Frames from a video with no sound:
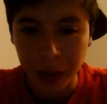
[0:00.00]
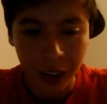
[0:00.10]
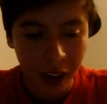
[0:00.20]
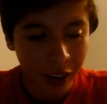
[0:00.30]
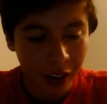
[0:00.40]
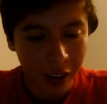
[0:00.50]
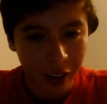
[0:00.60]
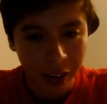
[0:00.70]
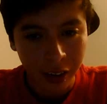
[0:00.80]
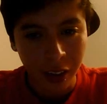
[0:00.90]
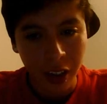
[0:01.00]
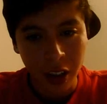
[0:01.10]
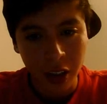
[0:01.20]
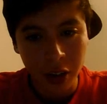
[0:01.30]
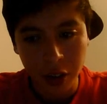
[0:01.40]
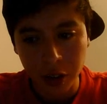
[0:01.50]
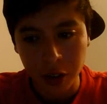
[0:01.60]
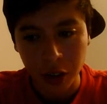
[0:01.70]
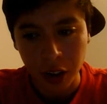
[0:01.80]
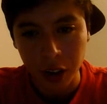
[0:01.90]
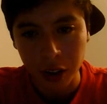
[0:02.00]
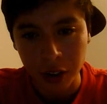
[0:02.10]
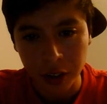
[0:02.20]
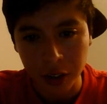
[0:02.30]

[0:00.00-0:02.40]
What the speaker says: because she